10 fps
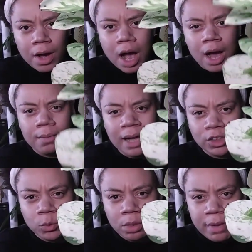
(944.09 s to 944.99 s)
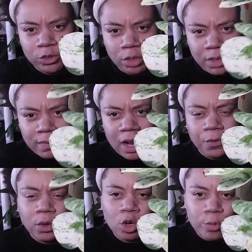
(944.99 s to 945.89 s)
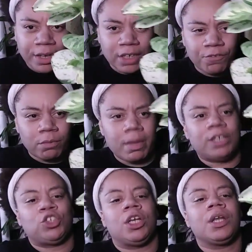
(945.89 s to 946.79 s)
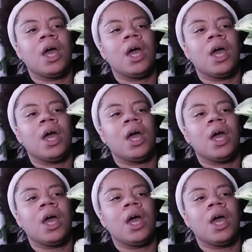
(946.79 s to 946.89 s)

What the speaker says: I just want to make sure I'm giving out the correct information.